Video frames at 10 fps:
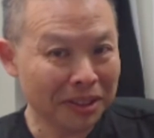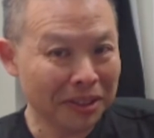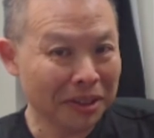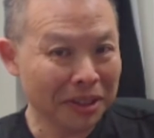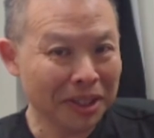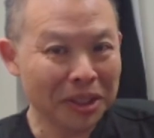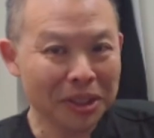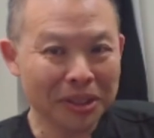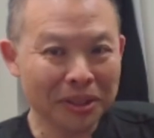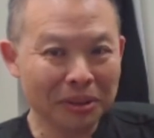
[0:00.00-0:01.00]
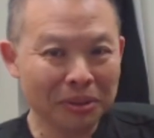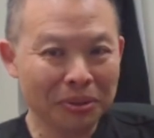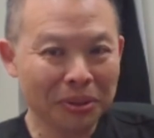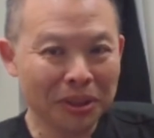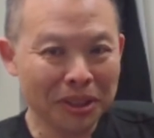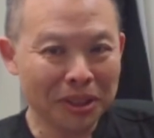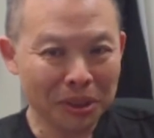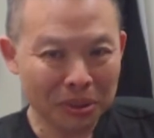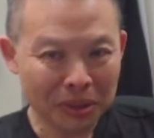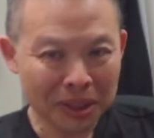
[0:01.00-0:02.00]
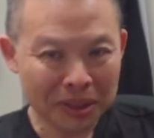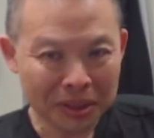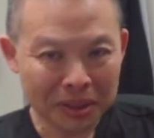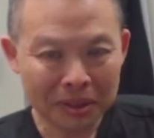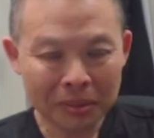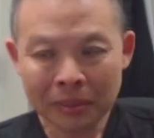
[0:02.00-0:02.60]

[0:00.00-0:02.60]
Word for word: on the cutting edge of uh, these new advances.